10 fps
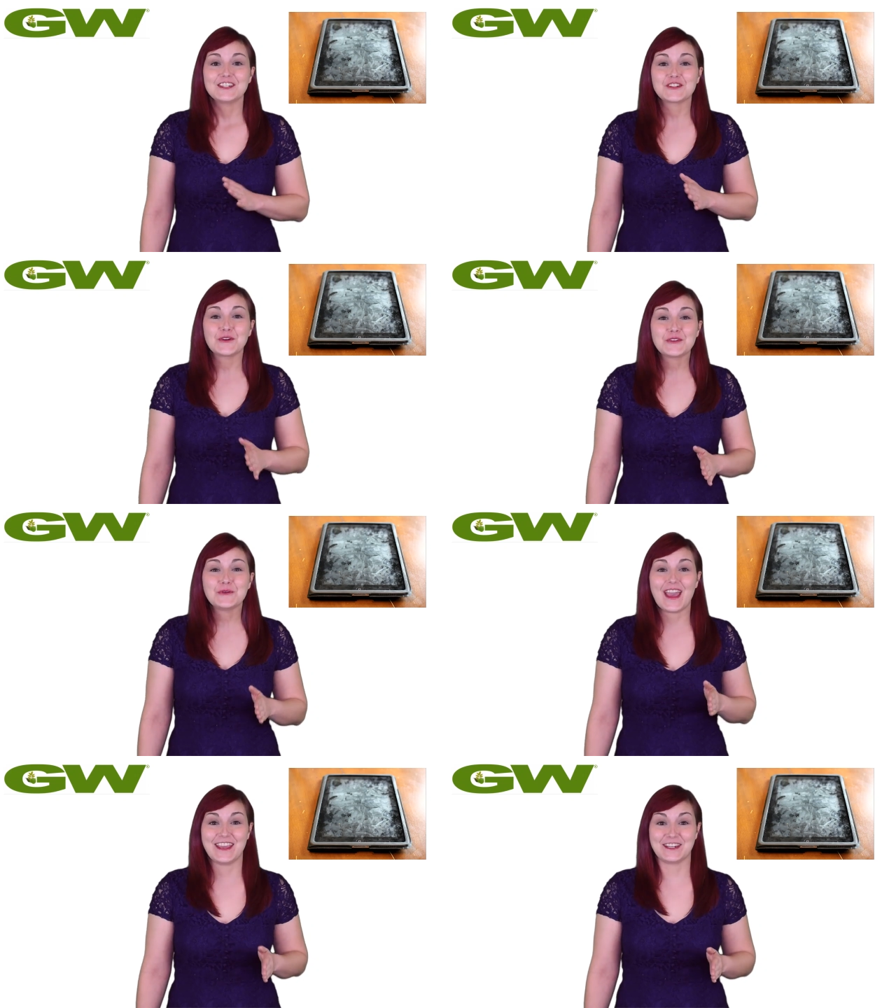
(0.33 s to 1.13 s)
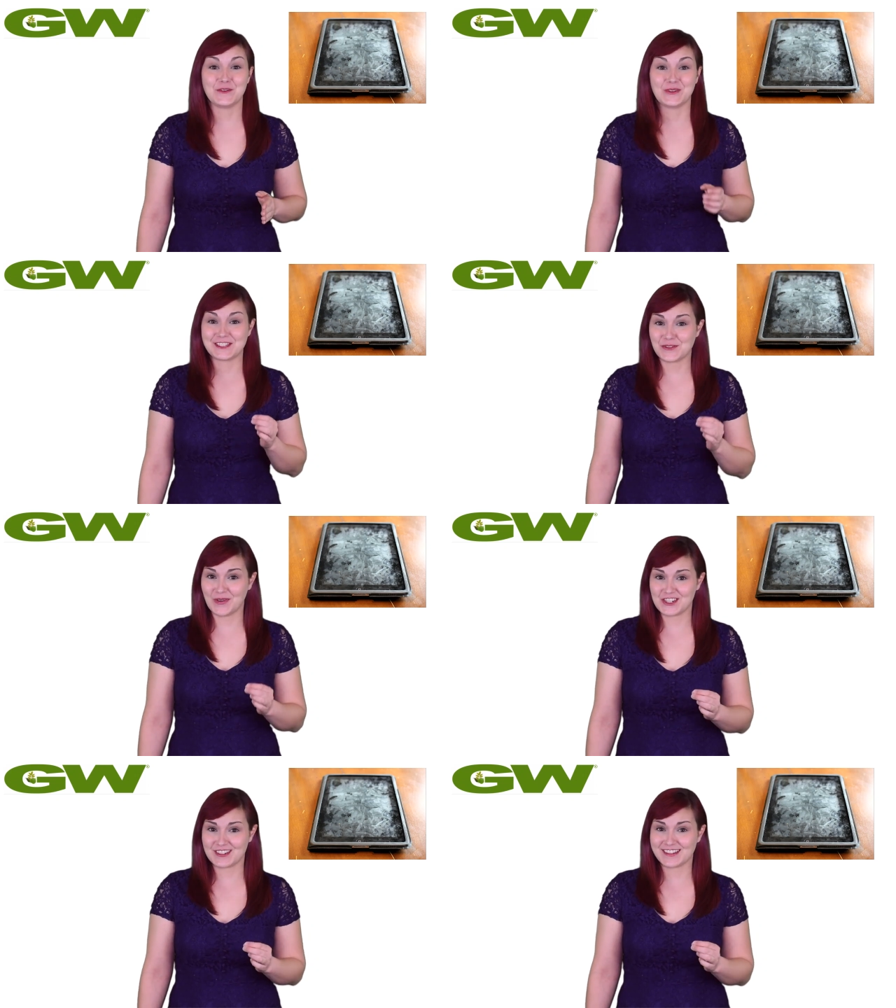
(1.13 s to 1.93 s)
Don't you hate it when
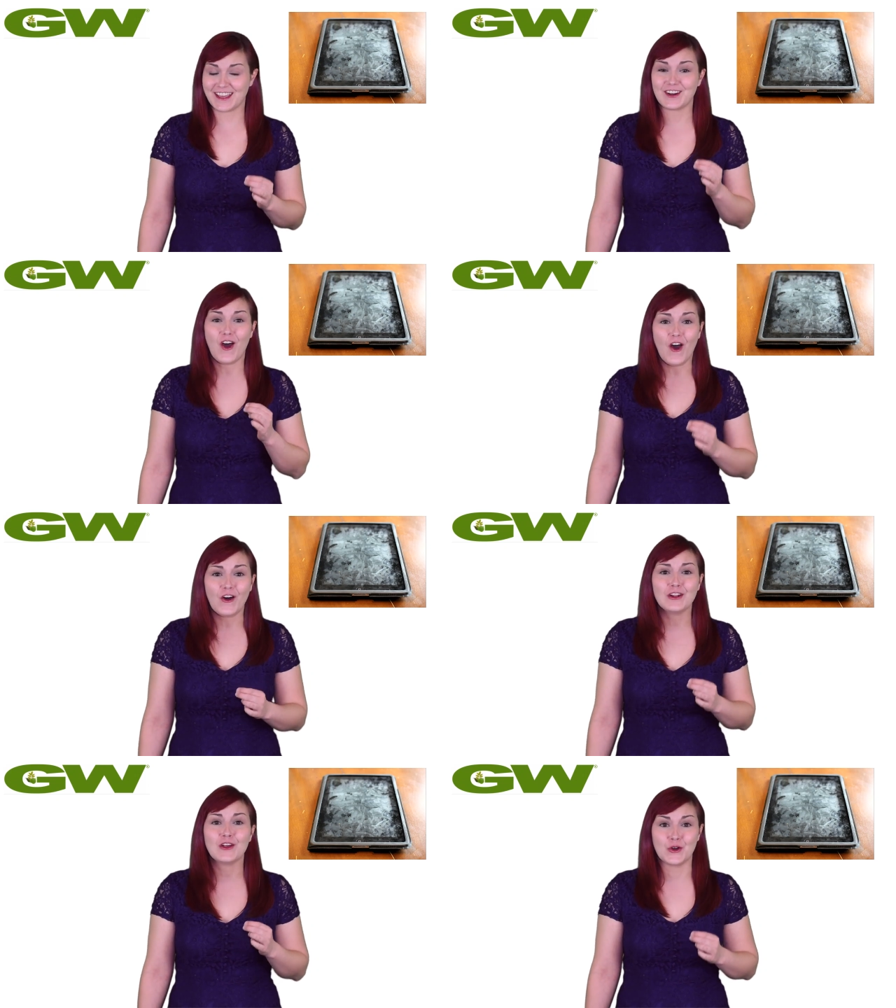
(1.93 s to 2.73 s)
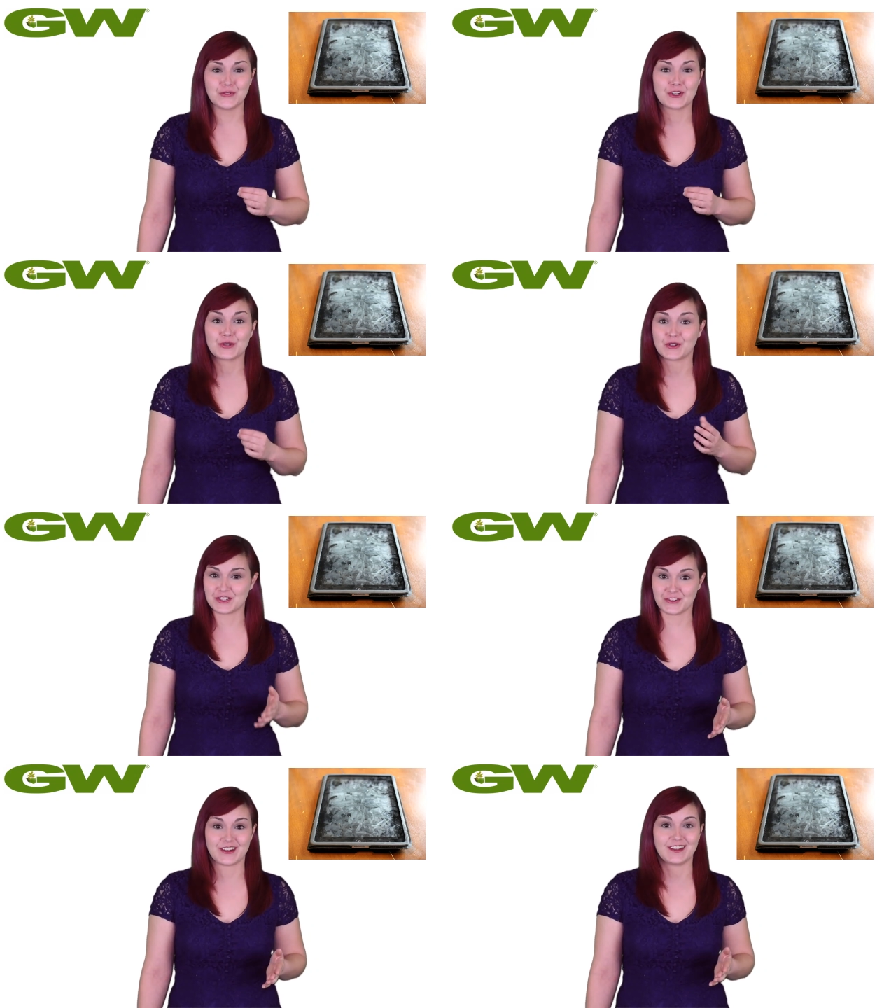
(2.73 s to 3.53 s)
smudges get all over your
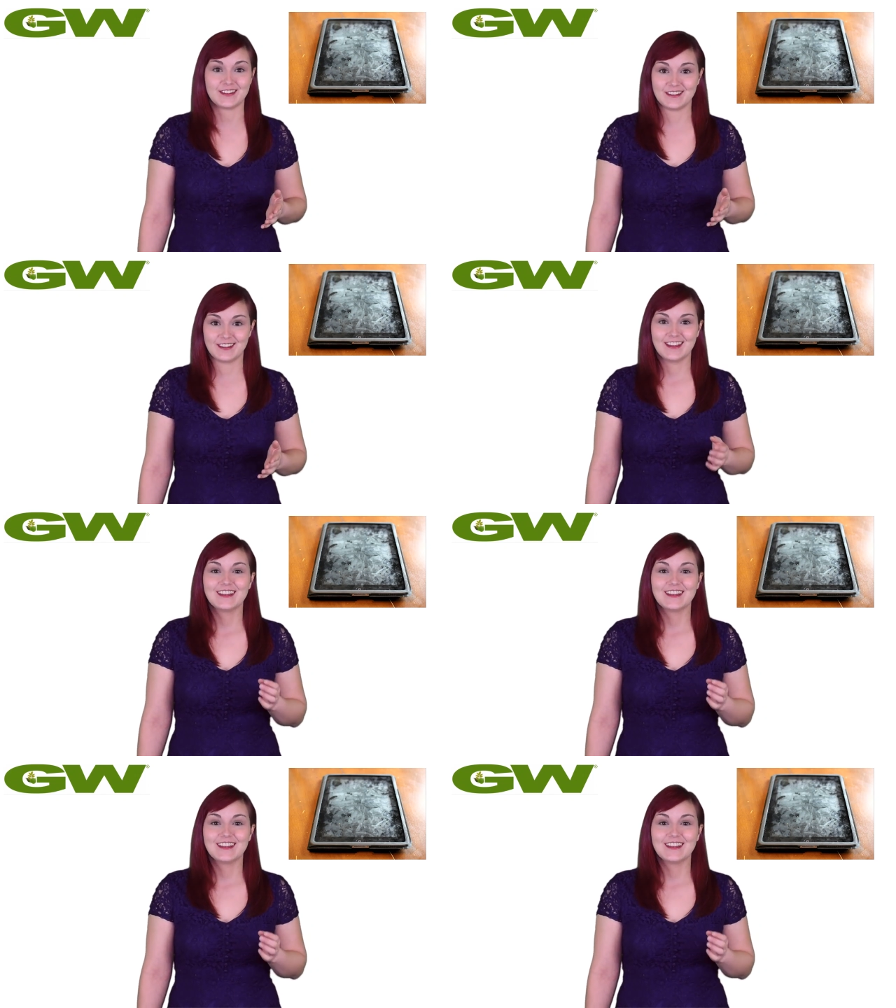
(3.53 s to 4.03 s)
screen?